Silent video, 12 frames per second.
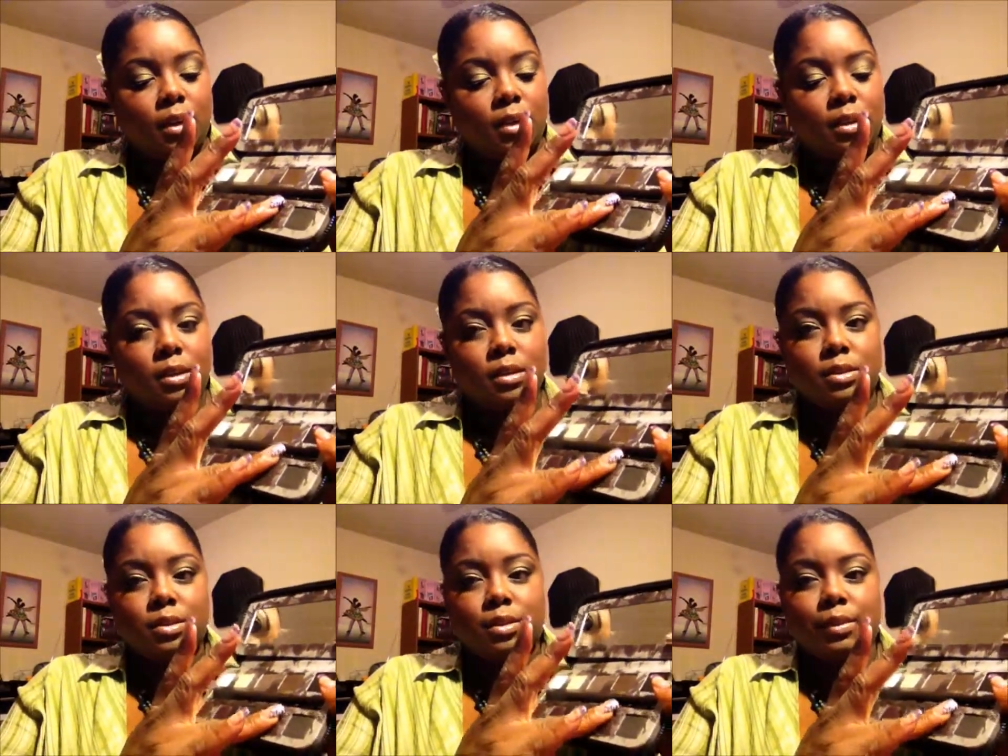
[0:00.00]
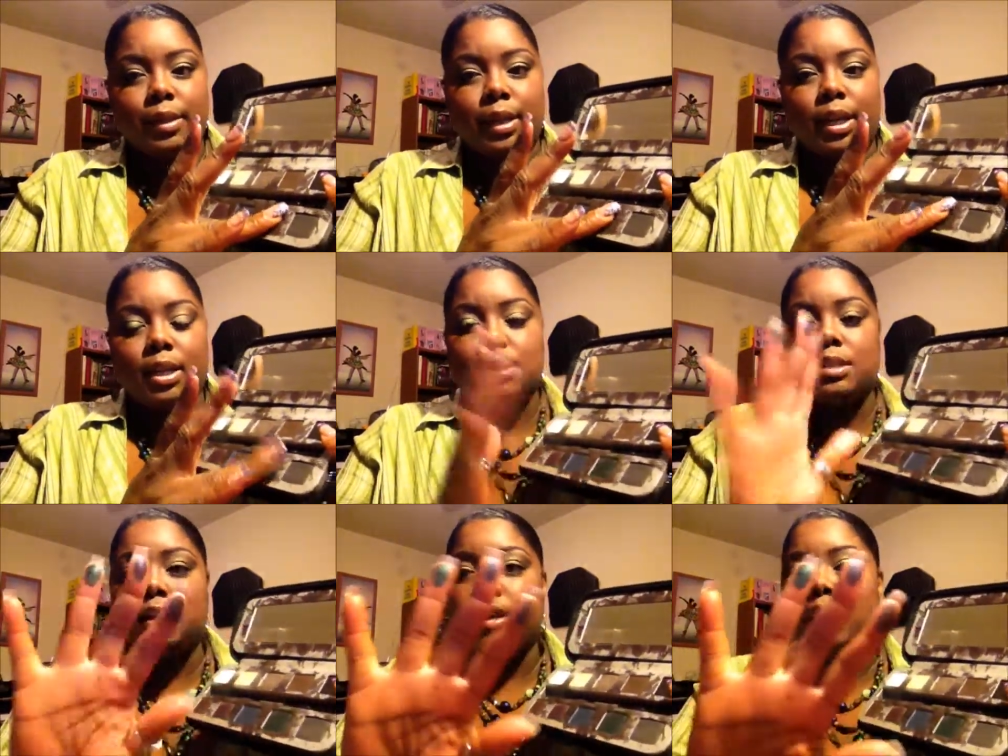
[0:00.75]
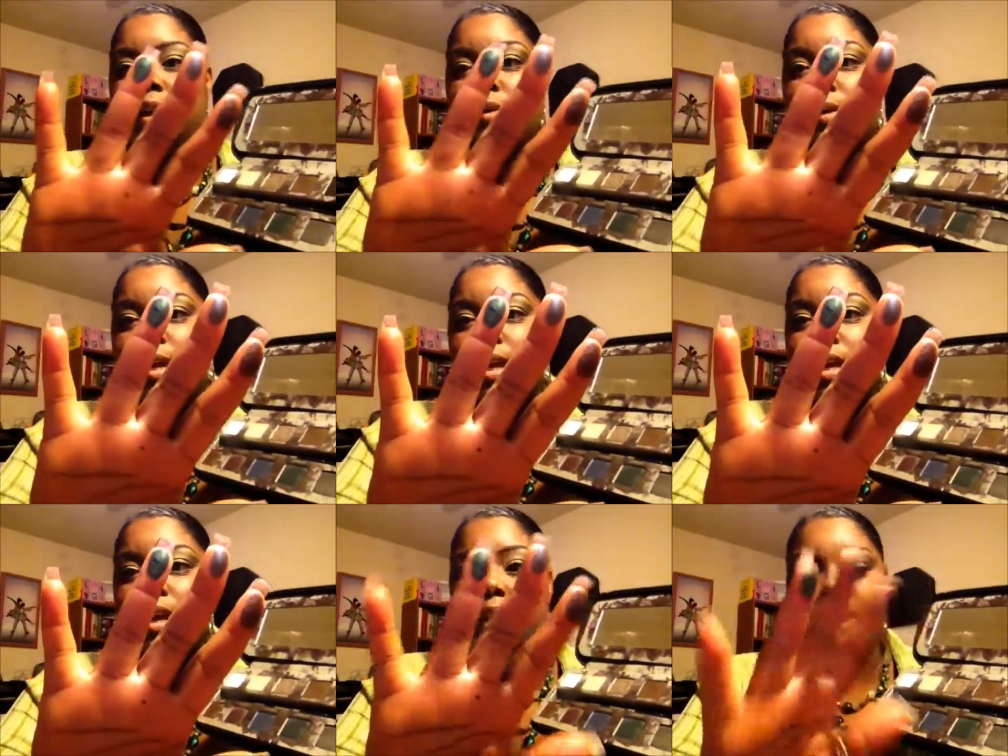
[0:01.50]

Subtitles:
And this green is Loaded.